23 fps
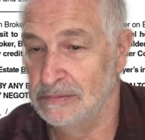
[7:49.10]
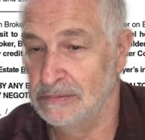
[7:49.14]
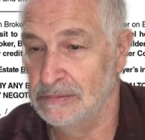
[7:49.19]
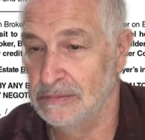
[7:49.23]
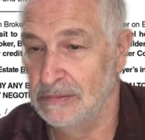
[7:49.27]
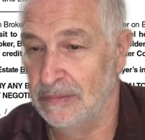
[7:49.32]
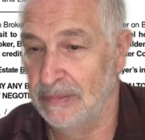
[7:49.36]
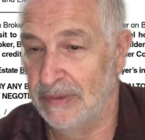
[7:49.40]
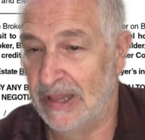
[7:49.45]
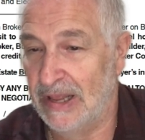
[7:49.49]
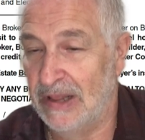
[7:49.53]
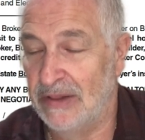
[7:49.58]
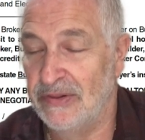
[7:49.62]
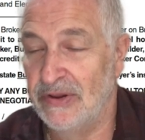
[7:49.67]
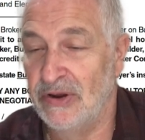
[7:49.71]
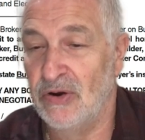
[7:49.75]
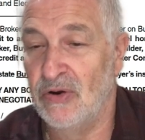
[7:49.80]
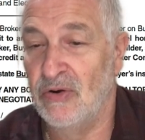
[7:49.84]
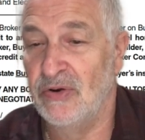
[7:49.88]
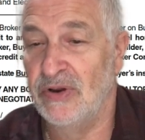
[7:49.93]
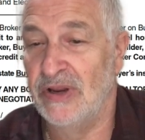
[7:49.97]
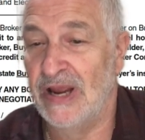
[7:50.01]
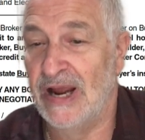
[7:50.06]
Now they're
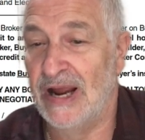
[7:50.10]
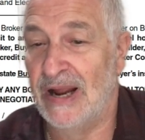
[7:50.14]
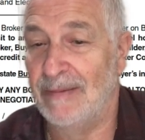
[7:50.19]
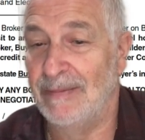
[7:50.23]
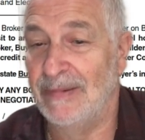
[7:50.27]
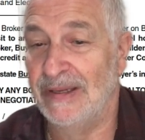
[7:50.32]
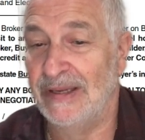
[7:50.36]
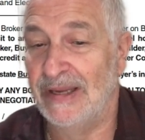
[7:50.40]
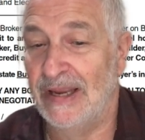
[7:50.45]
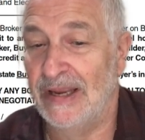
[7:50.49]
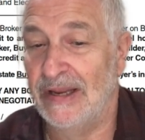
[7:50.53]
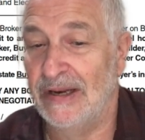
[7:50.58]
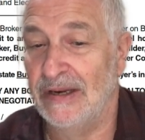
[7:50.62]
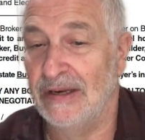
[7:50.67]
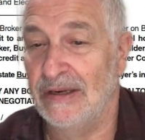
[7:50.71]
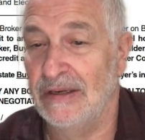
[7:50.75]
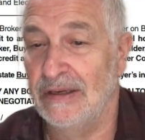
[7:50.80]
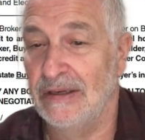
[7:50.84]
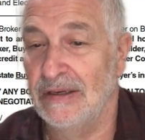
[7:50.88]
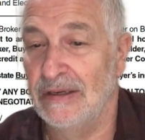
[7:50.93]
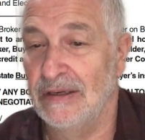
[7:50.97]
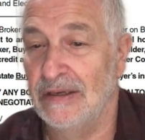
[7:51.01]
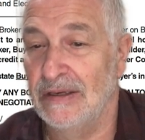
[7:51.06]
only obligated
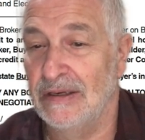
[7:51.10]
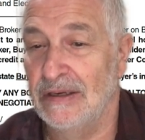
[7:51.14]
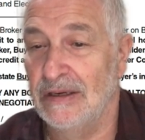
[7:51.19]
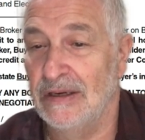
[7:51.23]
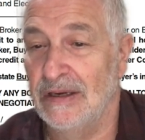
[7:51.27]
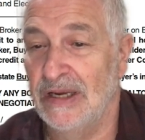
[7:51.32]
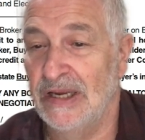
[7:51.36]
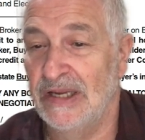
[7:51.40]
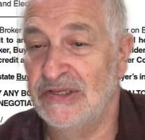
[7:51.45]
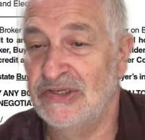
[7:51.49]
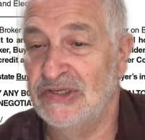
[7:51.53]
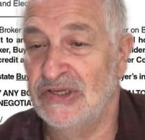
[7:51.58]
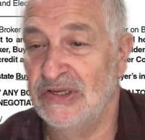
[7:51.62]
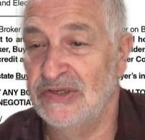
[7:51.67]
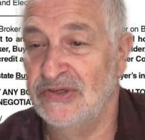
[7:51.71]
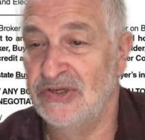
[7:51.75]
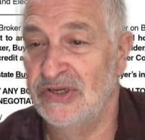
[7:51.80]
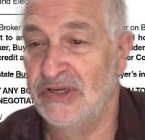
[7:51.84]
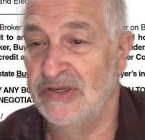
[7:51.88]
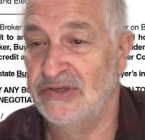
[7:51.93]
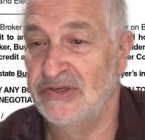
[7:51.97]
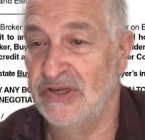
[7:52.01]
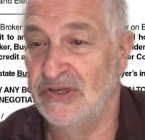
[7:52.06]
in Sun
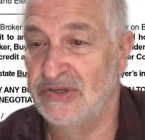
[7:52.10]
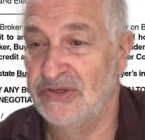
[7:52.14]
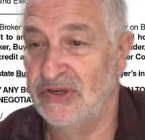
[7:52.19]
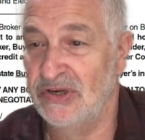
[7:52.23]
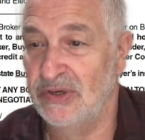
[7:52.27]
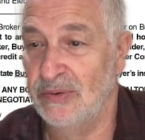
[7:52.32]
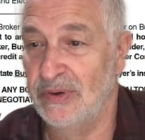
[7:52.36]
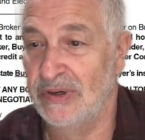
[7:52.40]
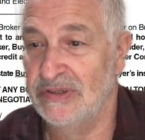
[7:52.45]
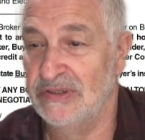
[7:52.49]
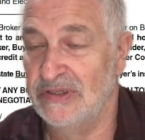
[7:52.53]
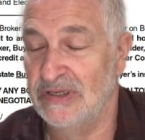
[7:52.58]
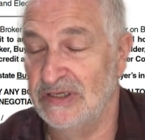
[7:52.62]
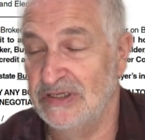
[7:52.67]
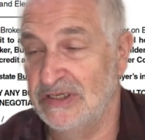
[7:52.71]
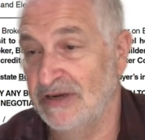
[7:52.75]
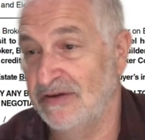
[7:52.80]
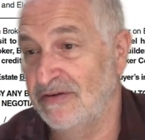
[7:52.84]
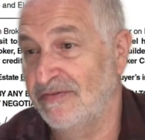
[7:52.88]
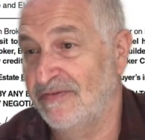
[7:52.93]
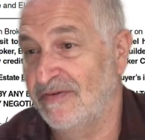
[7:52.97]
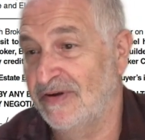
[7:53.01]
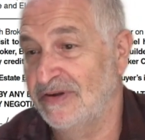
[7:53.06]
City and Sun City West. Let's say
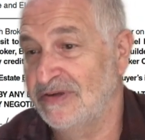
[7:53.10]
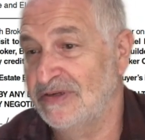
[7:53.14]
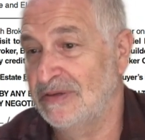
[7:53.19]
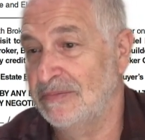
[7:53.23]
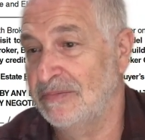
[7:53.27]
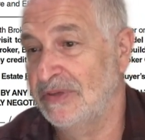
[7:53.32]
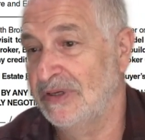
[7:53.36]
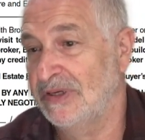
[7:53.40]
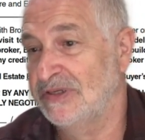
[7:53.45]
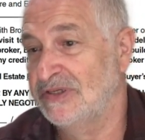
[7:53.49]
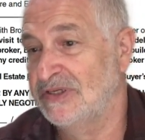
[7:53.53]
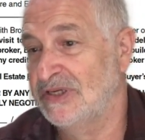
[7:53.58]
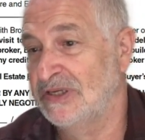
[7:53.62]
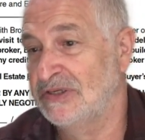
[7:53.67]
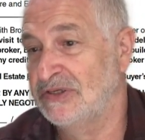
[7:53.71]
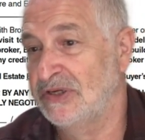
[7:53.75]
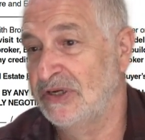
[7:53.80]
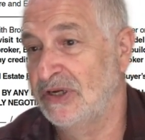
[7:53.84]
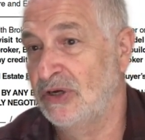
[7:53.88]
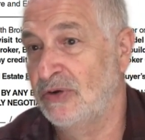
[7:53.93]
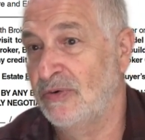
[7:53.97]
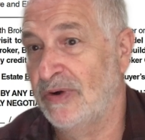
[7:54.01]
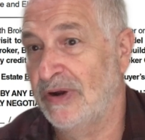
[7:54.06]
you find something in Sun
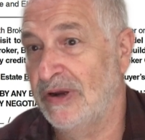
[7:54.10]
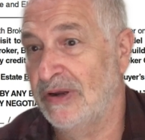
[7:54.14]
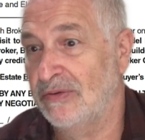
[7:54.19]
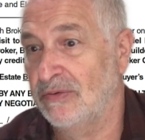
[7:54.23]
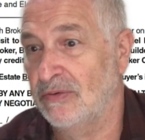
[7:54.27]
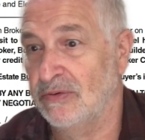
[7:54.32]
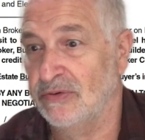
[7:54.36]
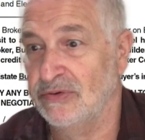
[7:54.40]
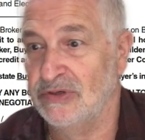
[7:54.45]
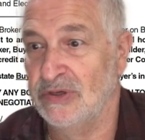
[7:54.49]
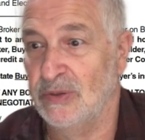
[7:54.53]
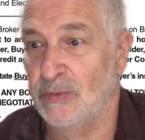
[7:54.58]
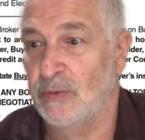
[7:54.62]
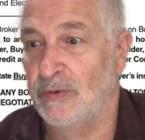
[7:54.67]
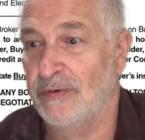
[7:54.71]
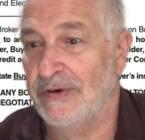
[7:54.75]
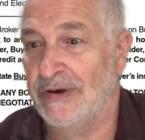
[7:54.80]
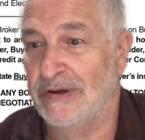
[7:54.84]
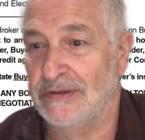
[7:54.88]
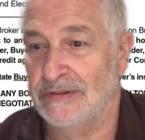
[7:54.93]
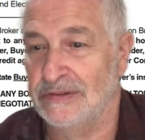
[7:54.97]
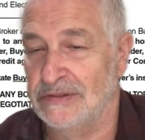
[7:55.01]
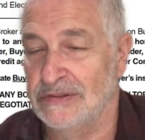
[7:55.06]
City Grand or somewhere
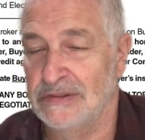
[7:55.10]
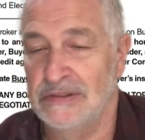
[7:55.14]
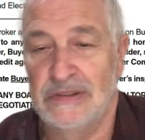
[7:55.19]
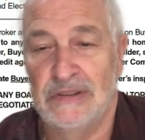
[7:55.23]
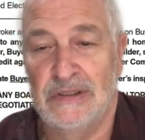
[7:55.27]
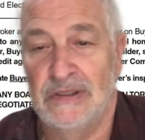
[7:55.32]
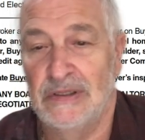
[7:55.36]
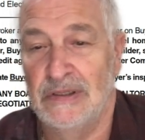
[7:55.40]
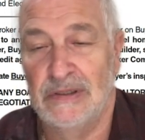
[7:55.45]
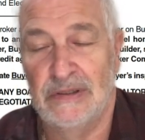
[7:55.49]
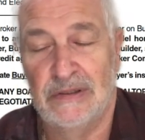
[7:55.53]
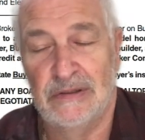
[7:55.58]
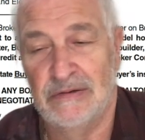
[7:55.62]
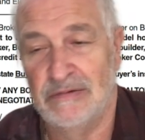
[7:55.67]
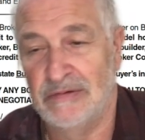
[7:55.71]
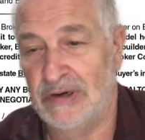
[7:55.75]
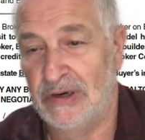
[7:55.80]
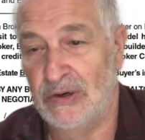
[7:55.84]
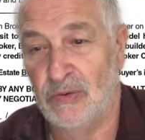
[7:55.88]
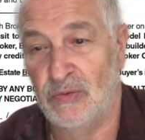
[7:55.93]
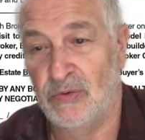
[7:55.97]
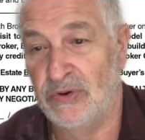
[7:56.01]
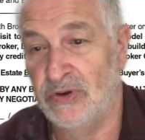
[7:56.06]
else,
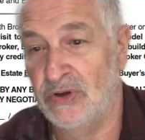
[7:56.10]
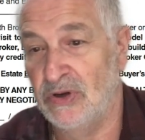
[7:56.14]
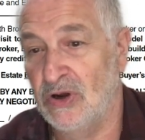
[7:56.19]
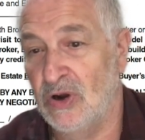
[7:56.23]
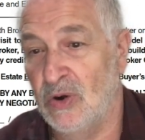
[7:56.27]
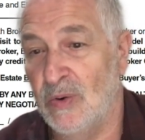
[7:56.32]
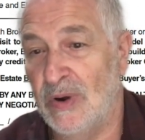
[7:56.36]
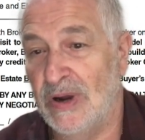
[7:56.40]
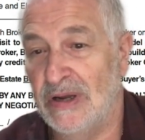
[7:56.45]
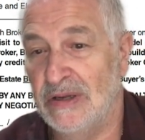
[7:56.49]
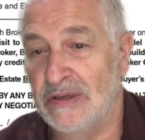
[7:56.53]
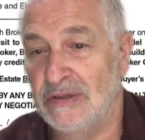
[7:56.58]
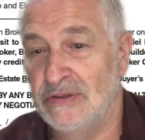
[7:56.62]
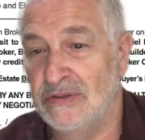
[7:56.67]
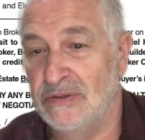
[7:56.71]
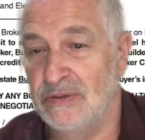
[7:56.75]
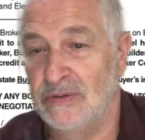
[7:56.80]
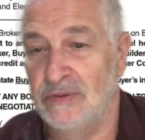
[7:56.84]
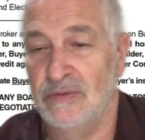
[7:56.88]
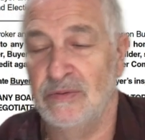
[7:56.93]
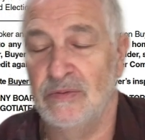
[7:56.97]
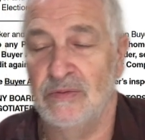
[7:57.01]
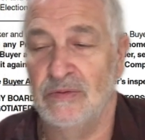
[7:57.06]
right? Or you go out
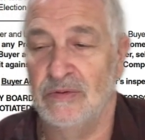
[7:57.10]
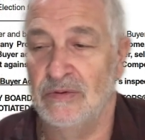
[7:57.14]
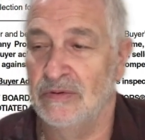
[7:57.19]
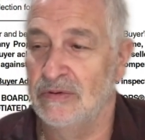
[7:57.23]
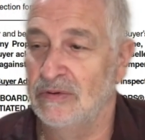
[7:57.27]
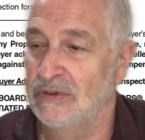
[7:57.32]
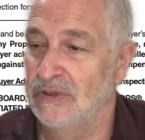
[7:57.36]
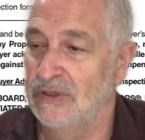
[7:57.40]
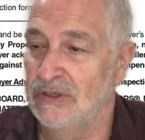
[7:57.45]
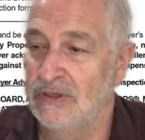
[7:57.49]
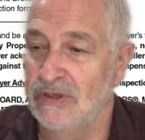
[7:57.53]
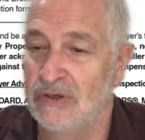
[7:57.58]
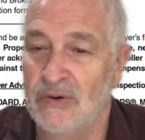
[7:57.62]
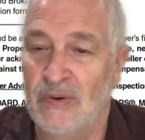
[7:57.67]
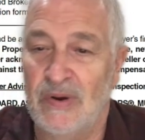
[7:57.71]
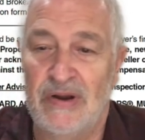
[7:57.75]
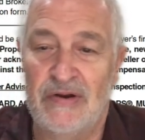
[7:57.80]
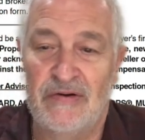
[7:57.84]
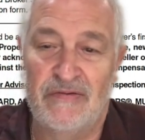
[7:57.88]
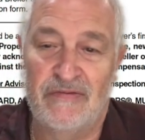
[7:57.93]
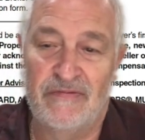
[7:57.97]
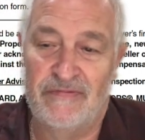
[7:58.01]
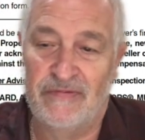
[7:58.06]

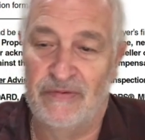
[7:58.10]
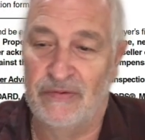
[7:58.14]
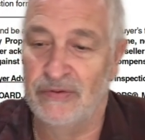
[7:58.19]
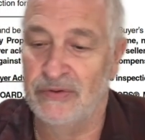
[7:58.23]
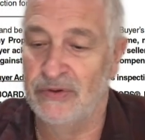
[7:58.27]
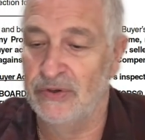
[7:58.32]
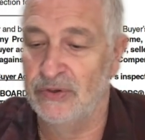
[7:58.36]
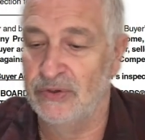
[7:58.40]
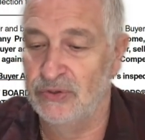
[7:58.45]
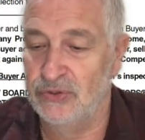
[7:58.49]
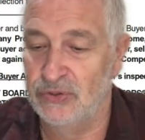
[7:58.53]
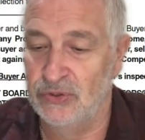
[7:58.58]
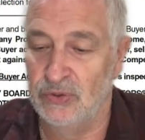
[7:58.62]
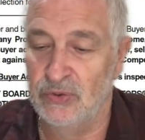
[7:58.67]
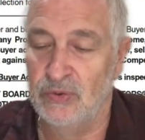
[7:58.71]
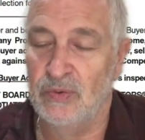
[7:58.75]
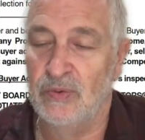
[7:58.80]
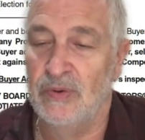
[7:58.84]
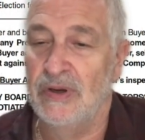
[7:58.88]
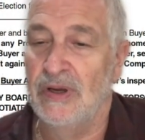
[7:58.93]
further to,